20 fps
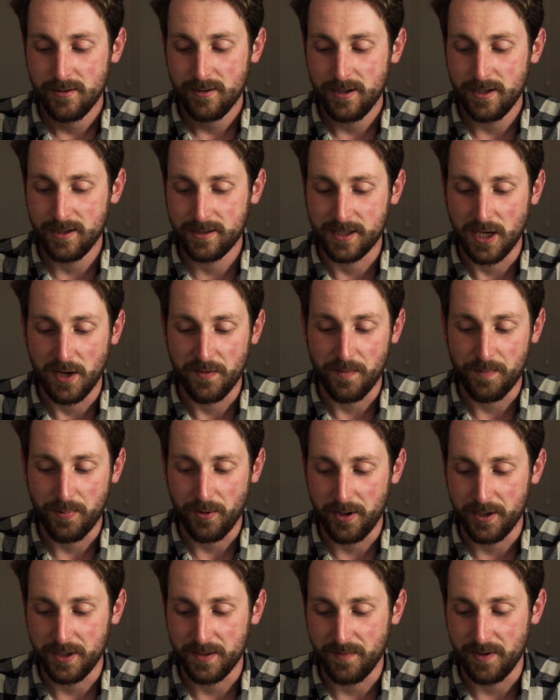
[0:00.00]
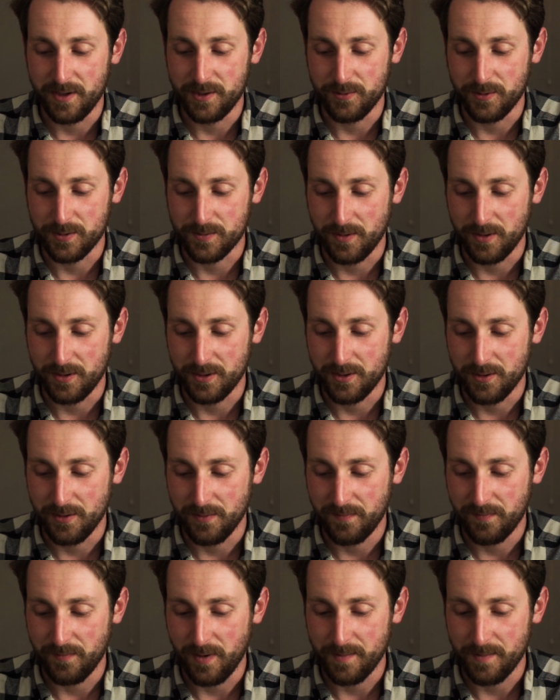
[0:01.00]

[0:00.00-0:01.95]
as self-employed individuals what the Gov